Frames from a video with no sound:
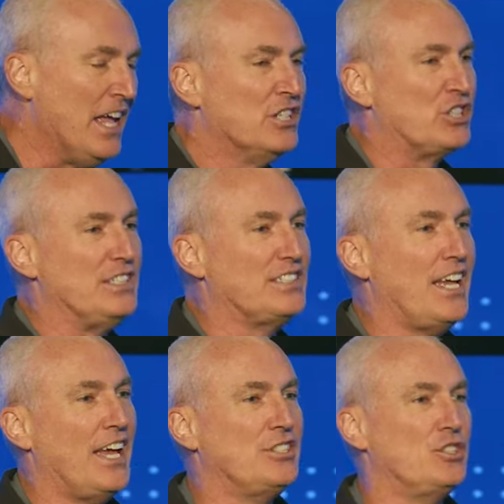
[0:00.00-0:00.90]
She
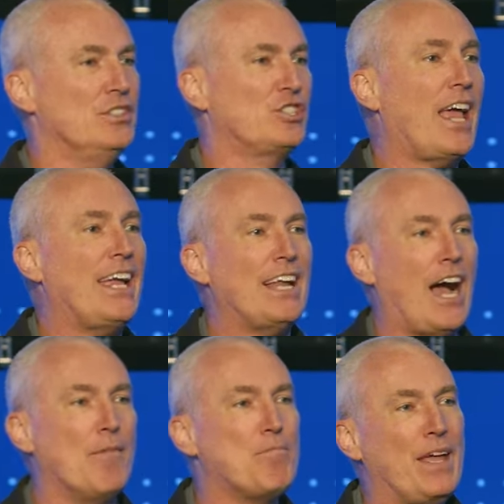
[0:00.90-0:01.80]
said, Shane,
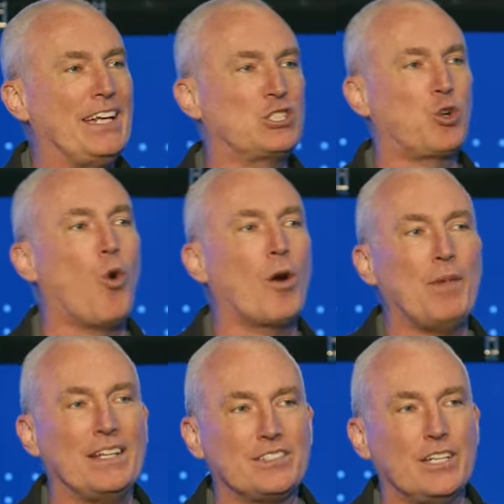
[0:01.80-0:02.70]
I'm being
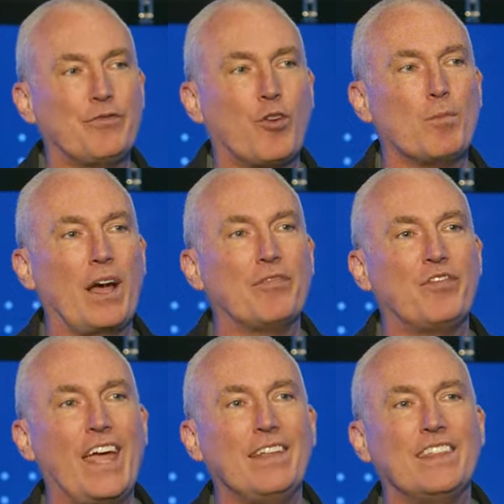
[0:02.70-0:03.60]
tormented for my
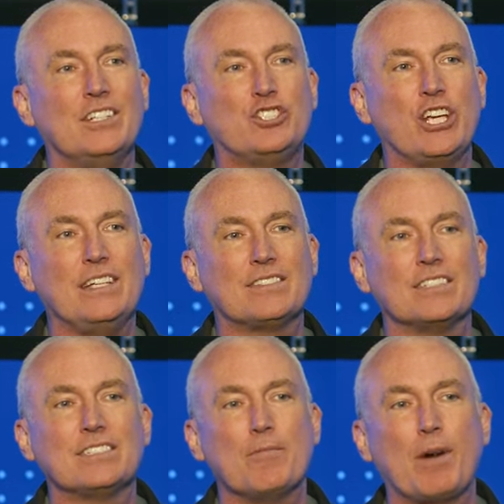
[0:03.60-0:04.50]
faith in
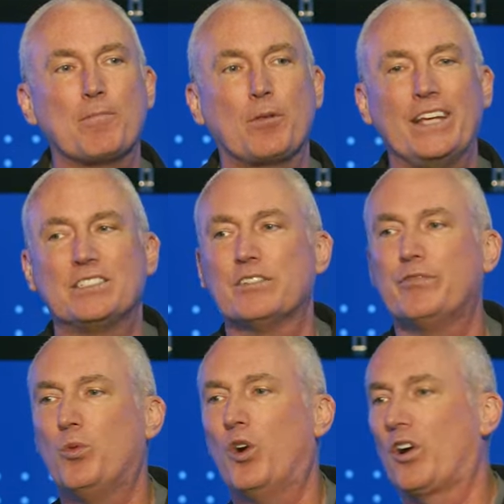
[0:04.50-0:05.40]
Jesus at my place of
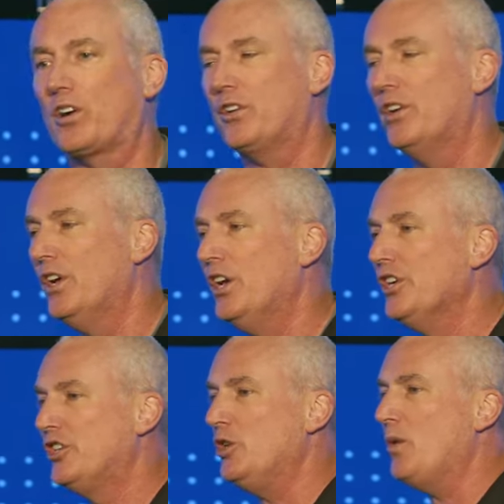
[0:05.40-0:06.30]
work.
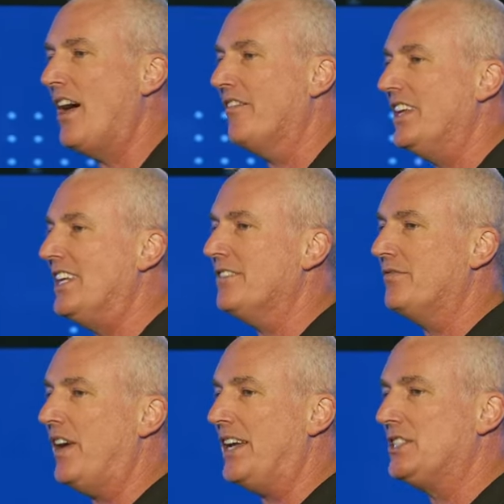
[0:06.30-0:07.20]
Do you have any
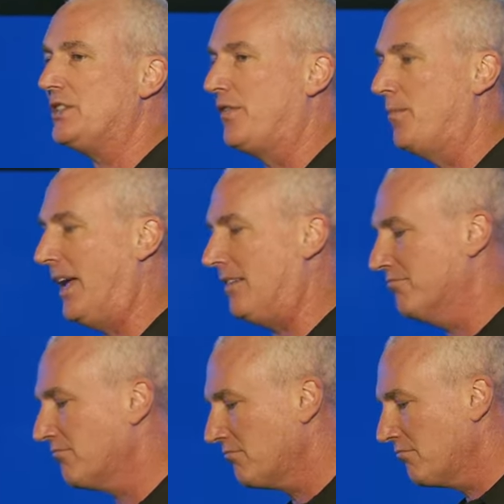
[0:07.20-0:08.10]
advice for me?
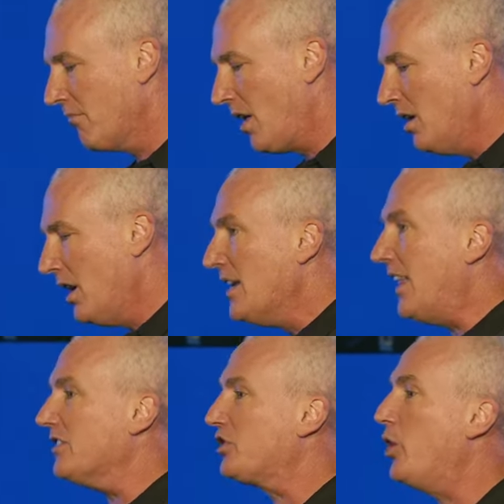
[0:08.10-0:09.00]
Now,
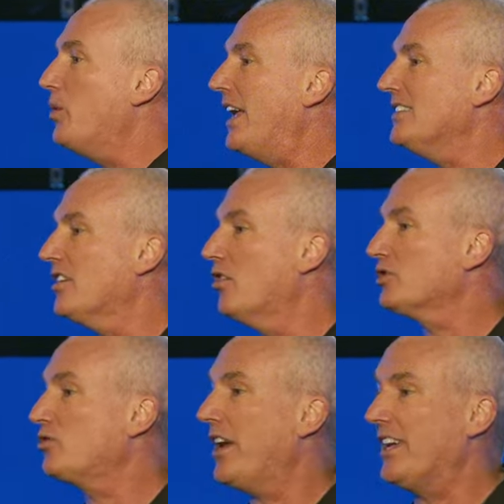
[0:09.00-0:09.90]
this Q&A is in
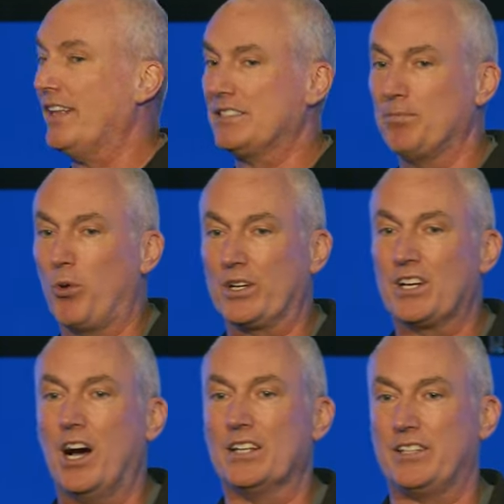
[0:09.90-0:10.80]
Australia. That's important
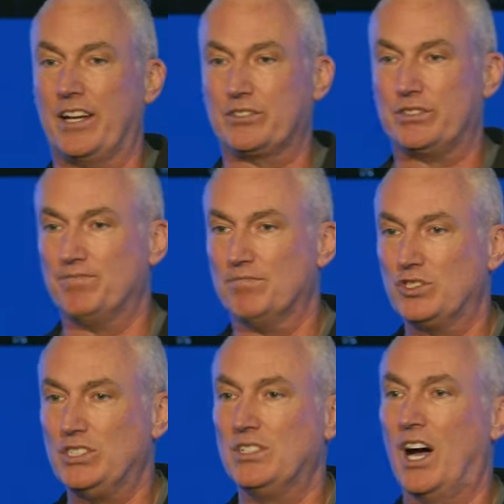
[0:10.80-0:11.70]
context.
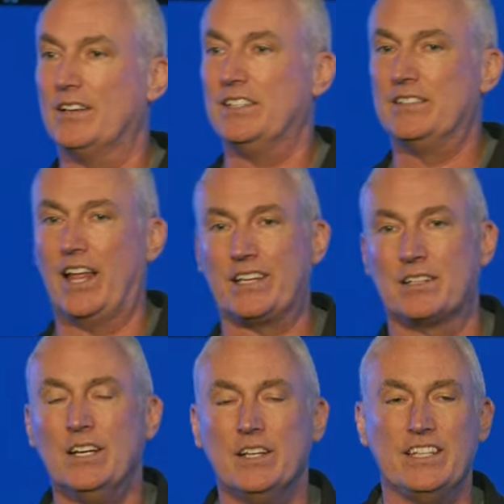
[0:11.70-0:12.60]
She's not in, like,
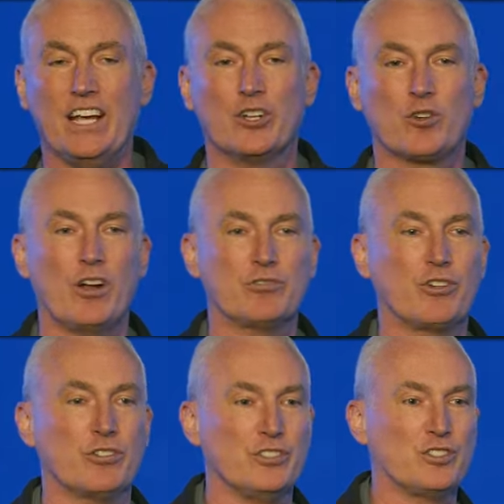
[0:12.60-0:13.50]
the underground
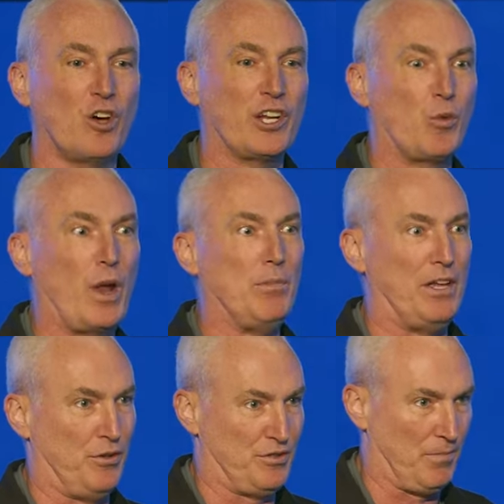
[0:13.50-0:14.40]
church in Saudi
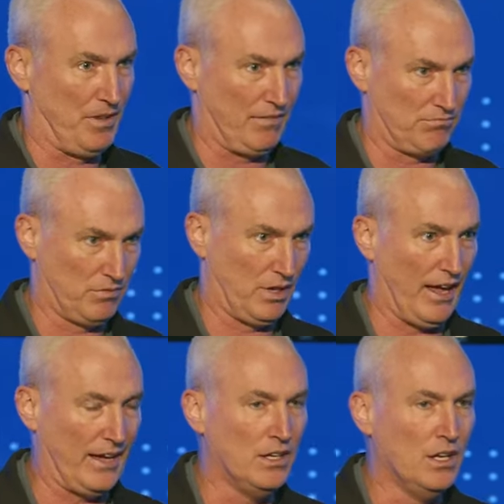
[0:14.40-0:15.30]
Arabia or something,
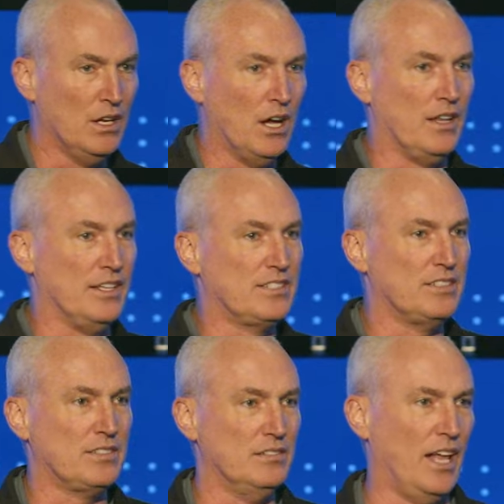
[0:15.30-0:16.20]
okay? Uh, this
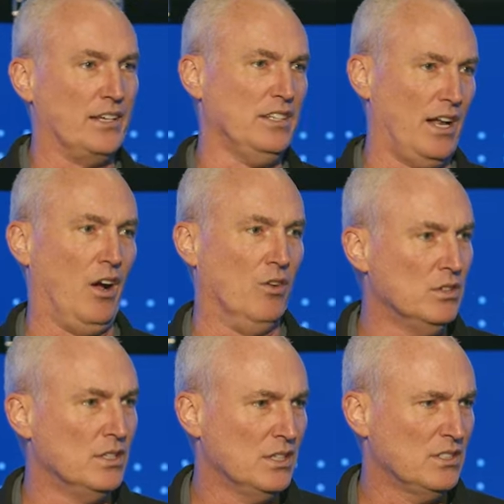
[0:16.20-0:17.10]
is, like, you know,
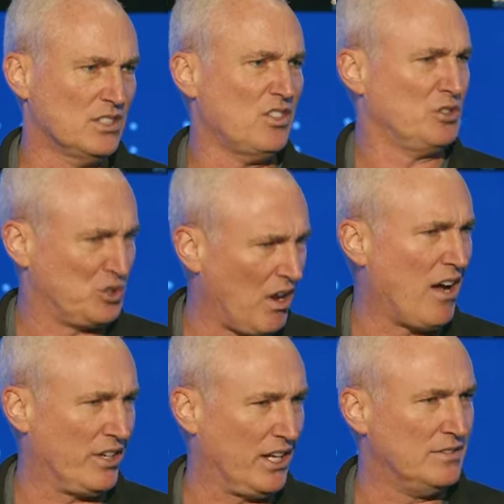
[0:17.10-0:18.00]
this is
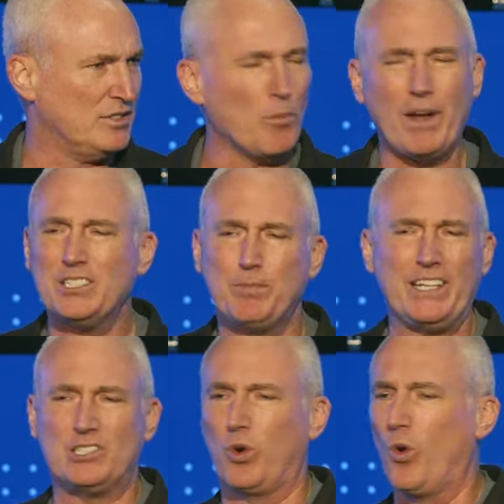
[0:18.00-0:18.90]
Australia. Nobody's
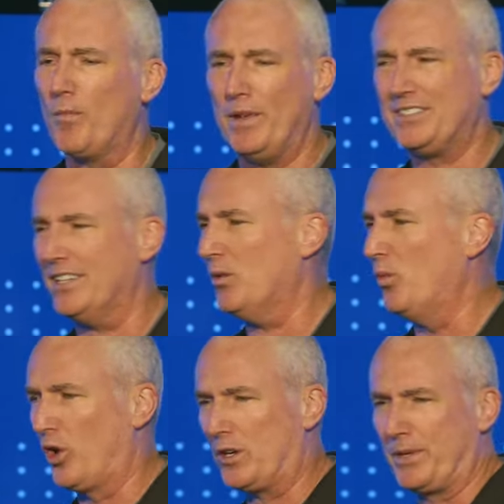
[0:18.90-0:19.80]
being tormented at
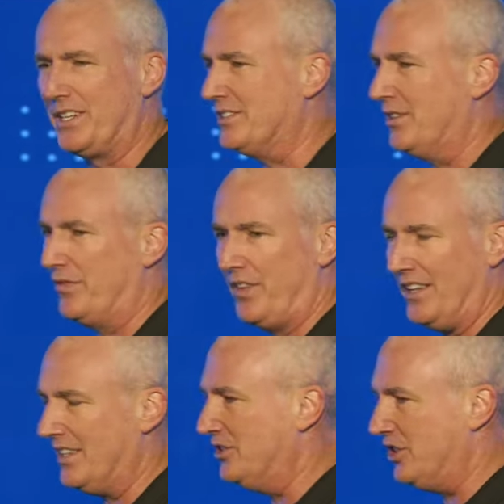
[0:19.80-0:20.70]
work because of their
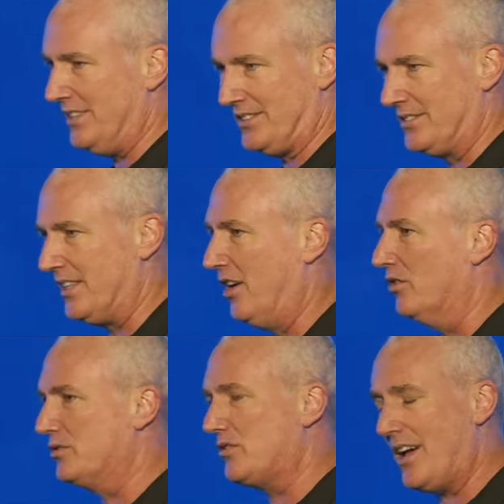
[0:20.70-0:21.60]
faith in Jesus in
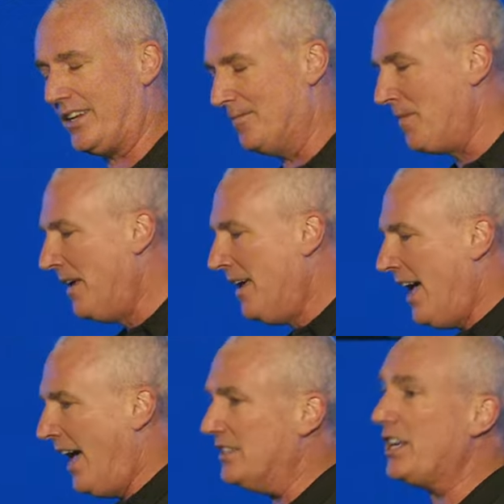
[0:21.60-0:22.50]
Australia.
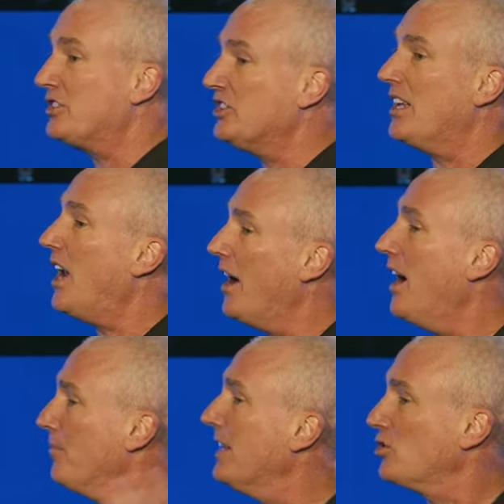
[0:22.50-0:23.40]
And yet she said, I,
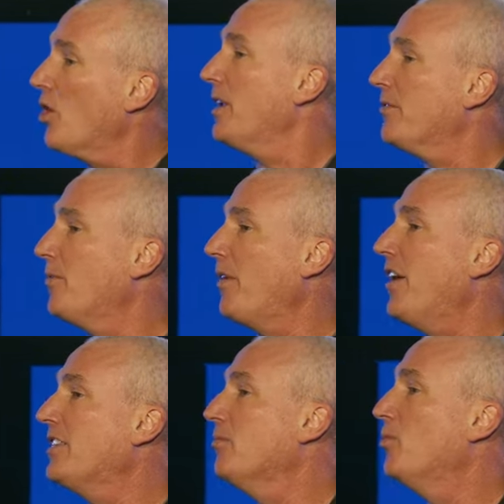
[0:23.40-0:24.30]
am being tormented for my
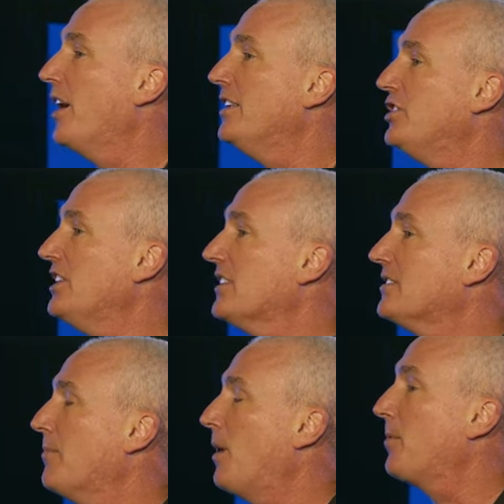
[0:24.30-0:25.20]
faith in, in Jesus
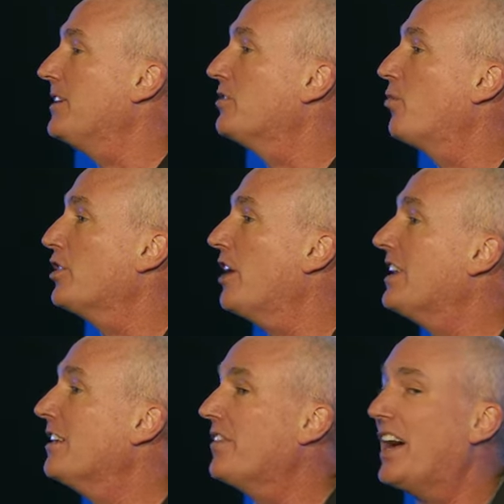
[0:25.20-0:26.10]
at my place of work. Do you have
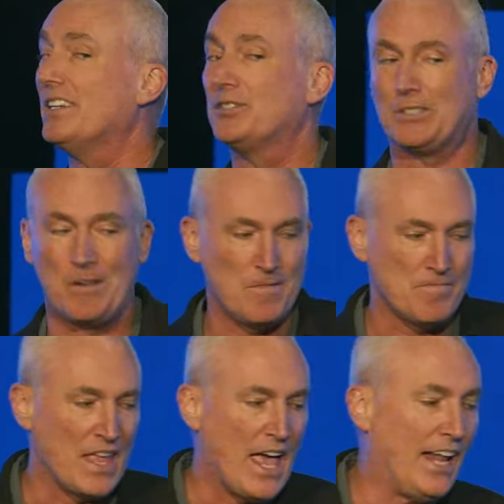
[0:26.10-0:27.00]
any advice?
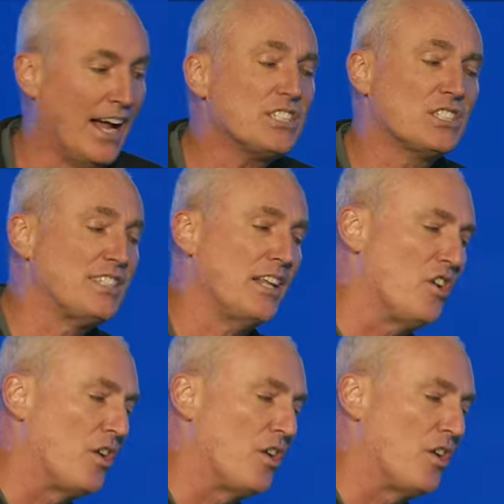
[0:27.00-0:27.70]
And I just said to